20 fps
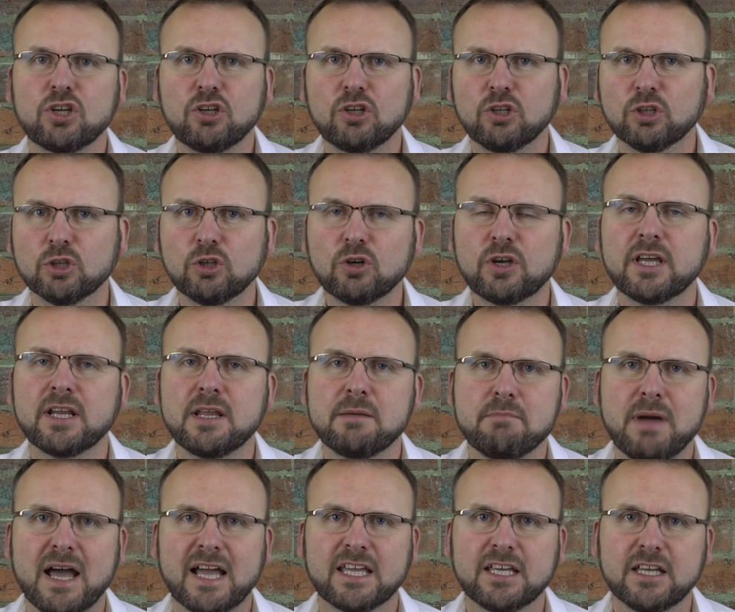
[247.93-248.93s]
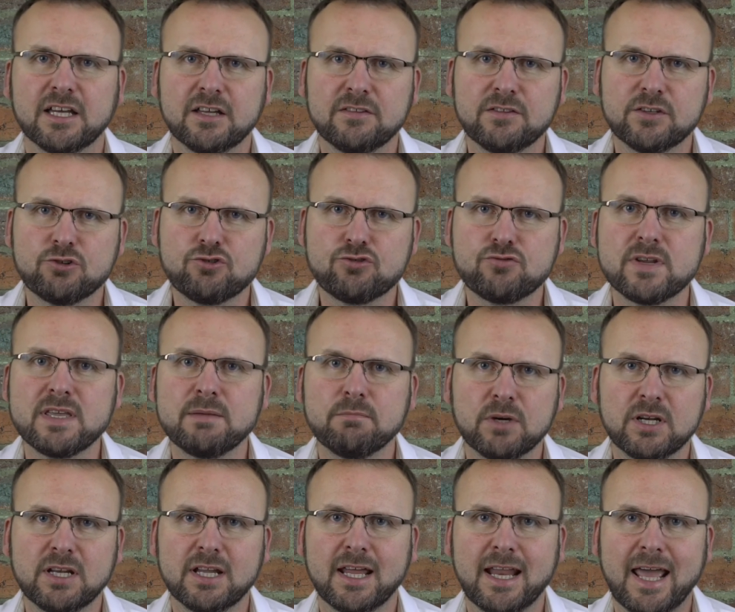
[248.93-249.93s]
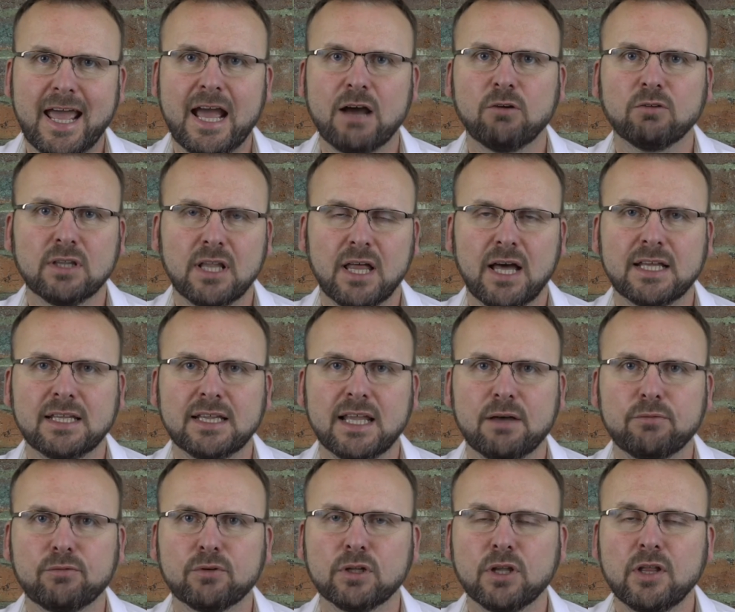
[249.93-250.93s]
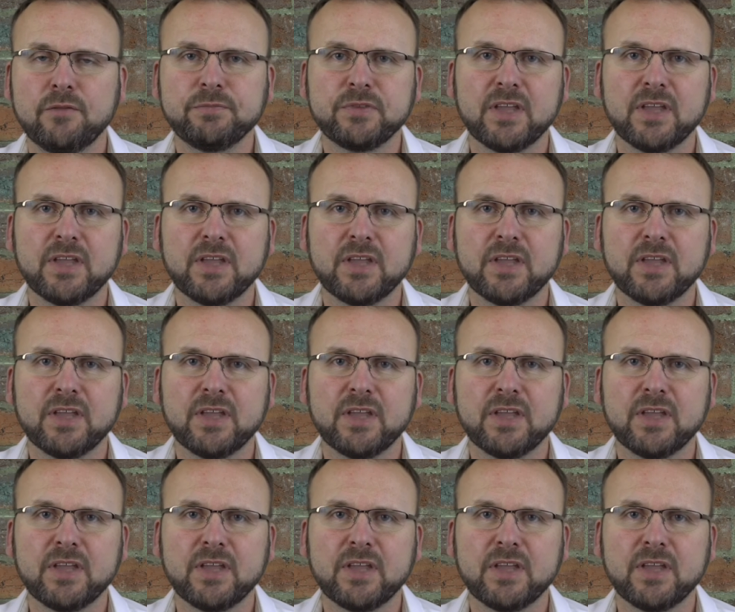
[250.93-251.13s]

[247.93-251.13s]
Look at it back at the treatment and outline level,